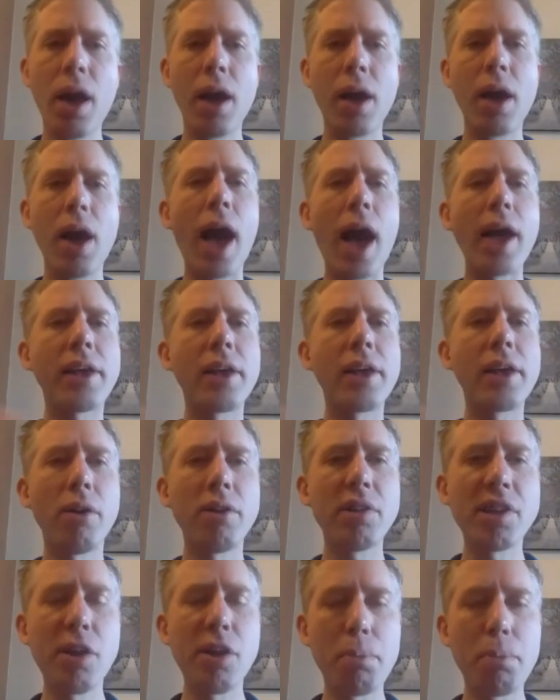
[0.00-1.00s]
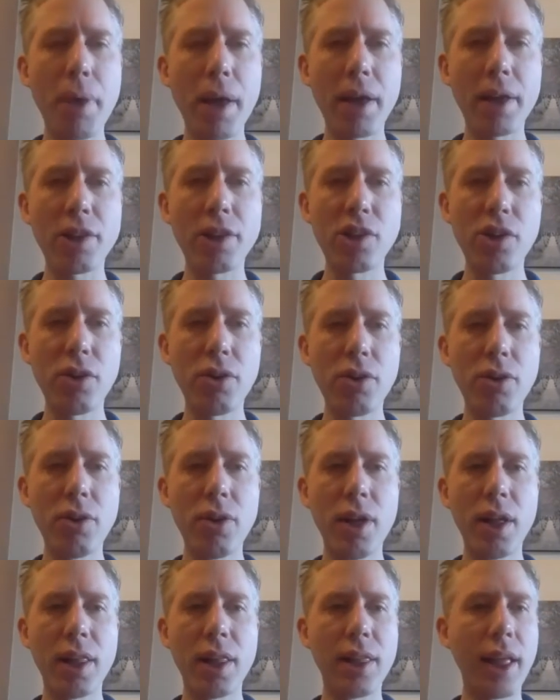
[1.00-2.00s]
I can also picture
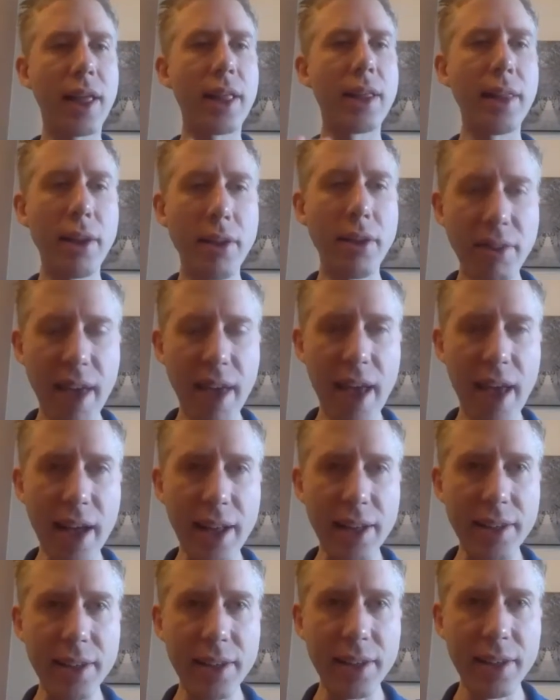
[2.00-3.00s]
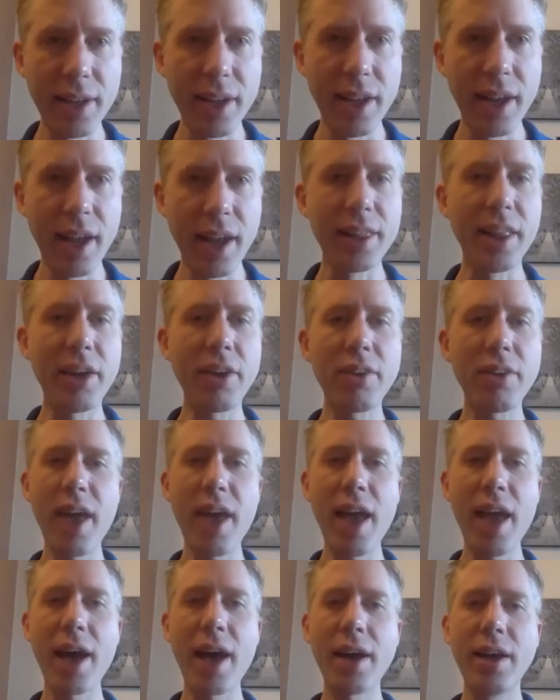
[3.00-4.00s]
like a little cat
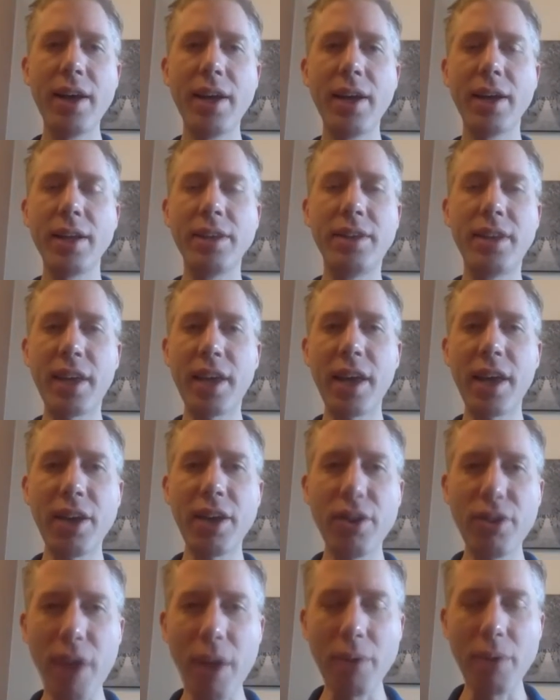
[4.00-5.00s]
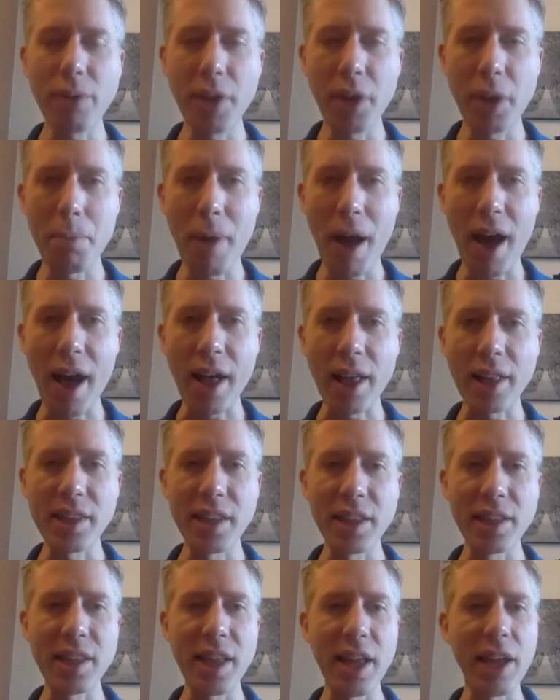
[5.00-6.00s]
digging around in a box
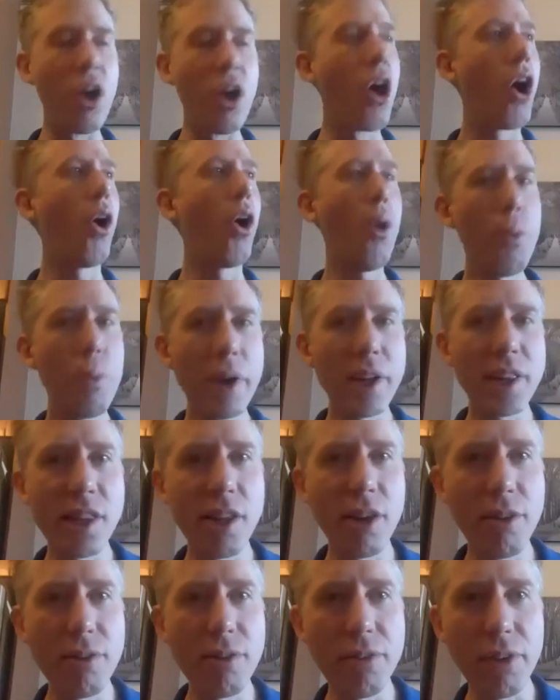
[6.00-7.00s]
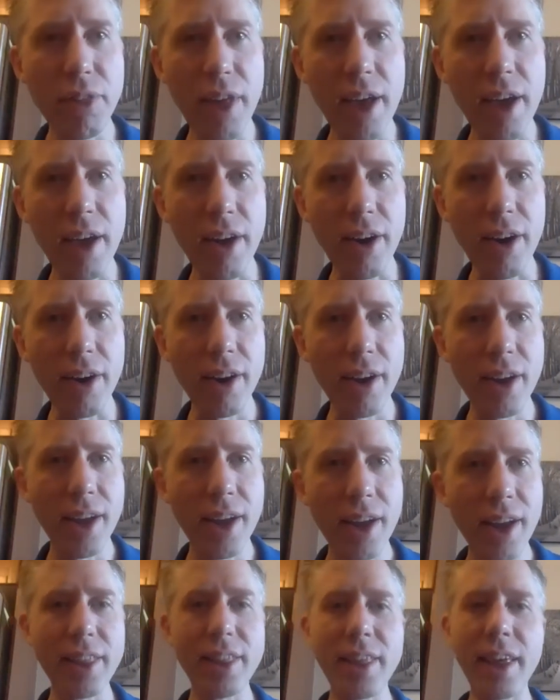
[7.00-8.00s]
and saying, oh, what's over there?
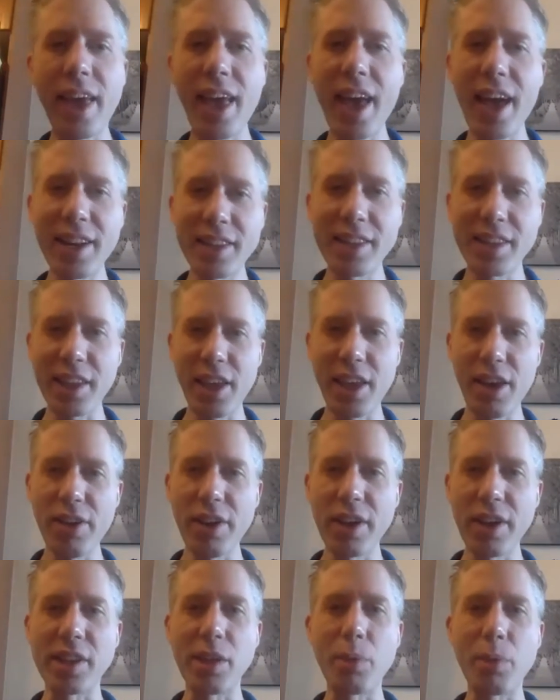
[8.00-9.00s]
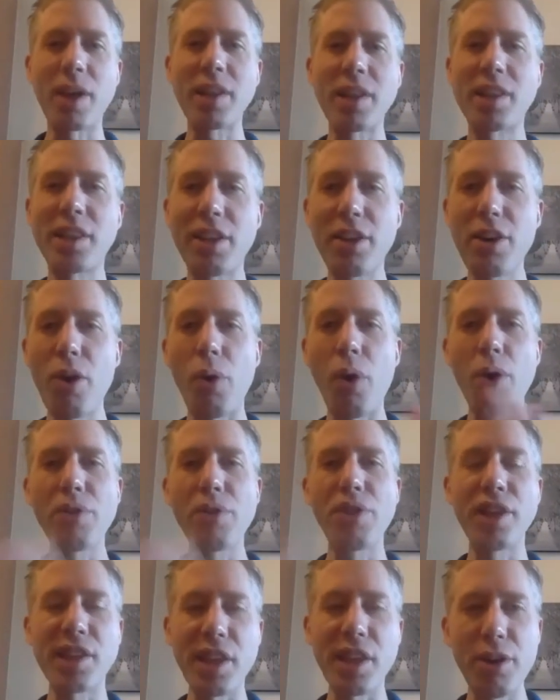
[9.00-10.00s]
The cat is curious. It wants to know, oh,
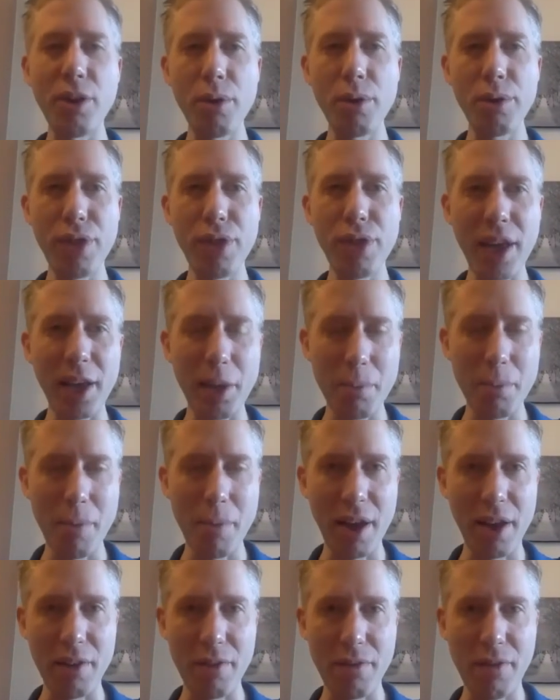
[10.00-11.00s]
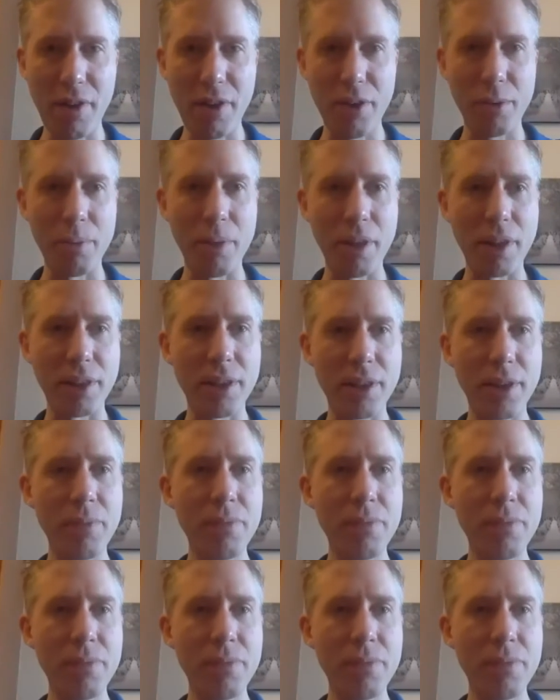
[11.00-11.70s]
there's a new thing in my environment.